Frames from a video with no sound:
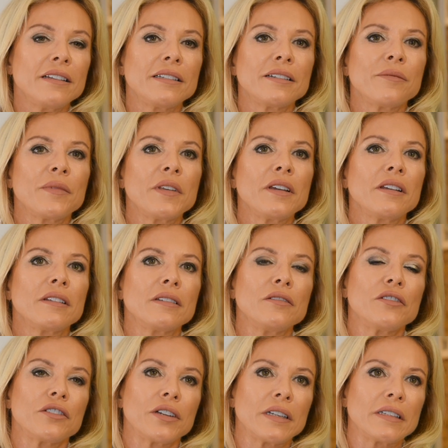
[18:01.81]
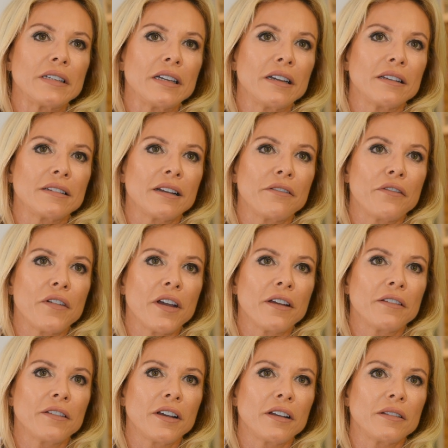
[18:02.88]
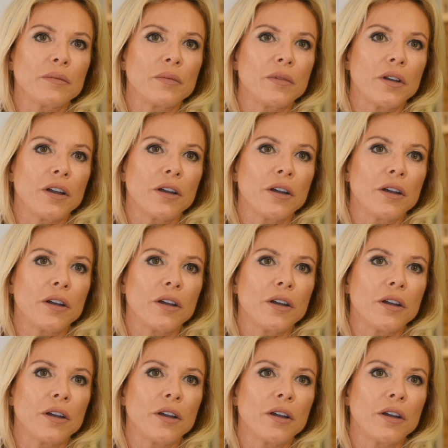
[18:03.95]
There's something that's interesting, is I found that